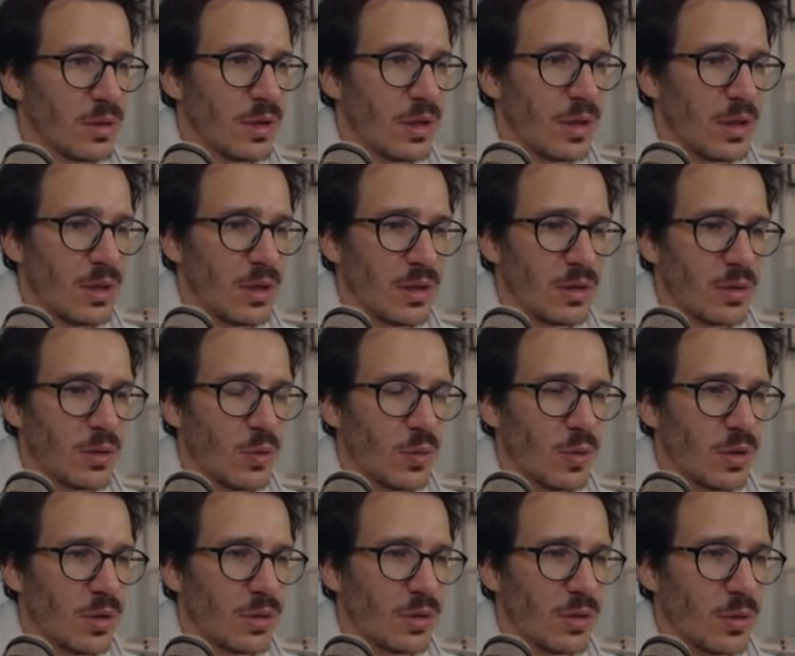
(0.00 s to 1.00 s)
another
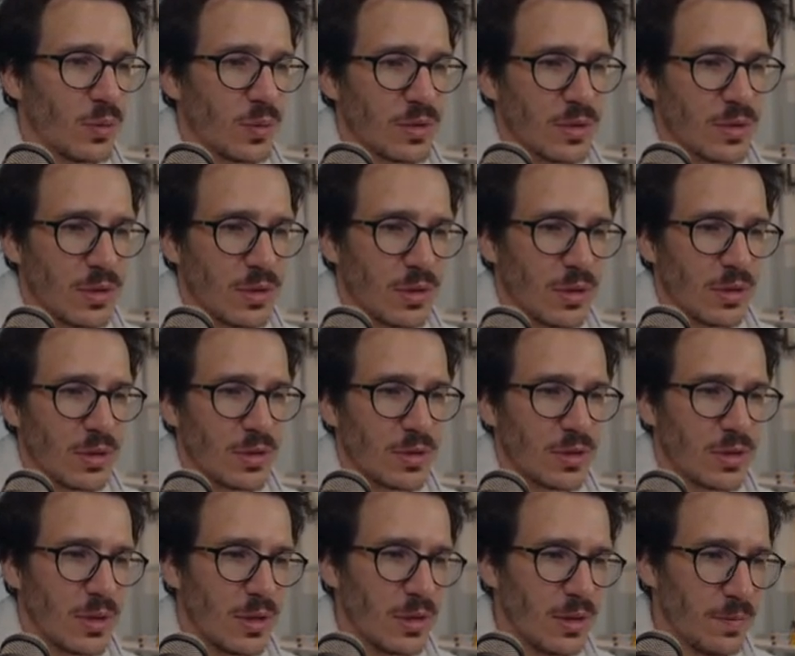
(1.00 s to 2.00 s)
one that was a little
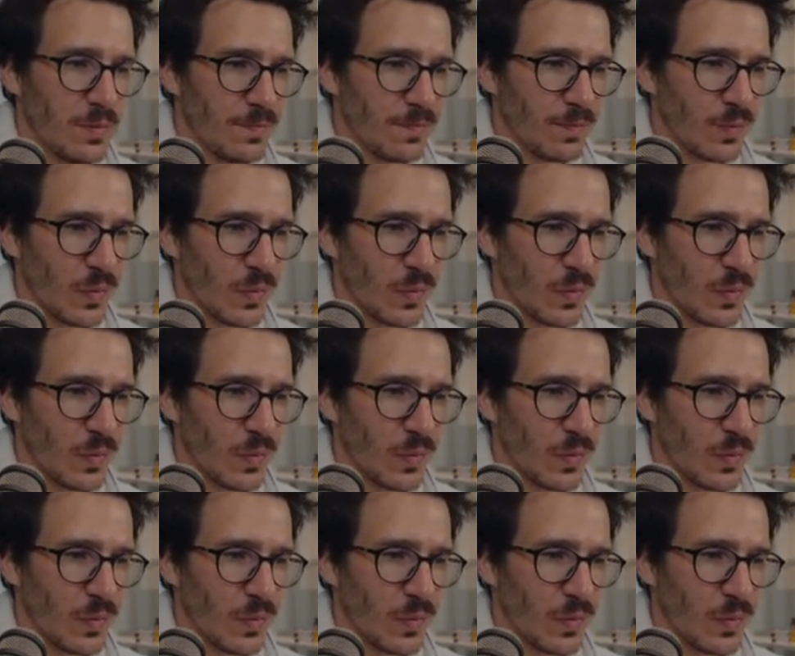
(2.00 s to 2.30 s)
silly.